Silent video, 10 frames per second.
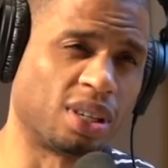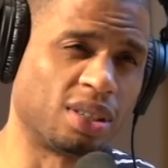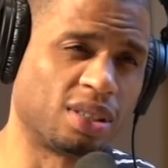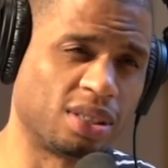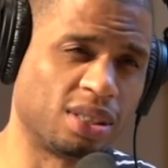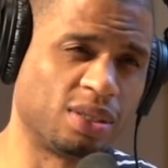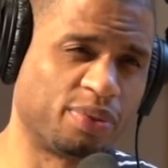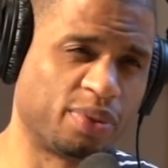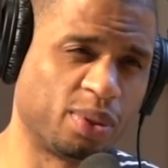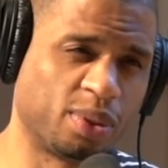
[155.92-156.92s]
unclean
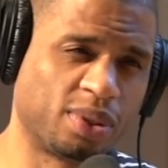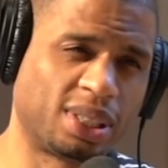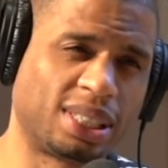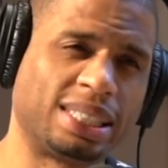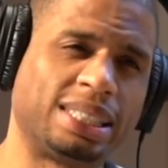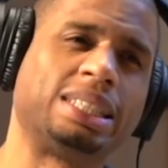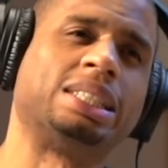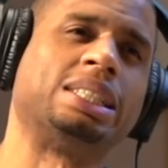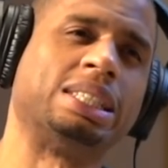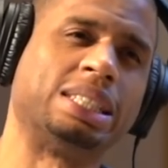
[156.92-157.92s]
foods. That could be
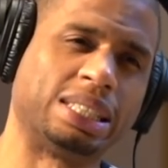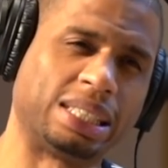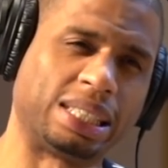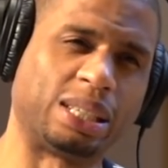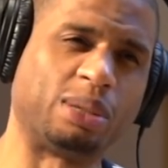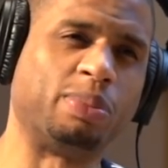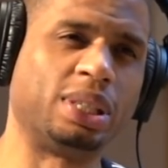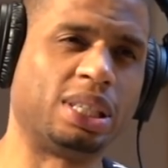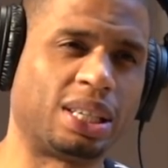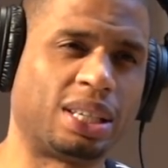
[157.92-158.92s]
that as well. Or
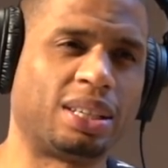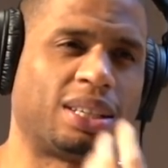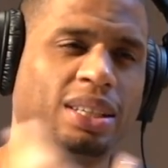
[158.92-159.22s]
it could that. just be